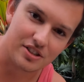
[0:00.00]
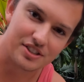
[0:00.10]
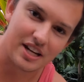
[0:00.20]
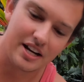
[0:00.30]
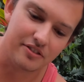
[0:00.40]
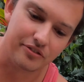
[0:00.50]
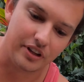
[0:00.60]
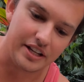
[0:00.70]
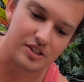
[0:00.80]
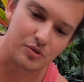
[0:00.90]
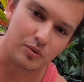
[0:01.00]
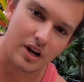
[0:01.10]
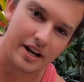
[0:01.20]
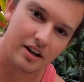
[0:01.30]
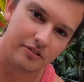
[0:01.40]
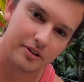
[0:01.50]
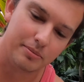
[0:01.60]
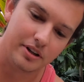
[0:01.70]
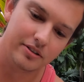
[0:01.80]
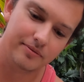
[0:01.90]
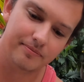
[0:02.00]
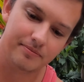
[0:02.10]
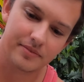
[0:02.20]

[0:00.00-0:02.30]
just kind of flakes right off the bone.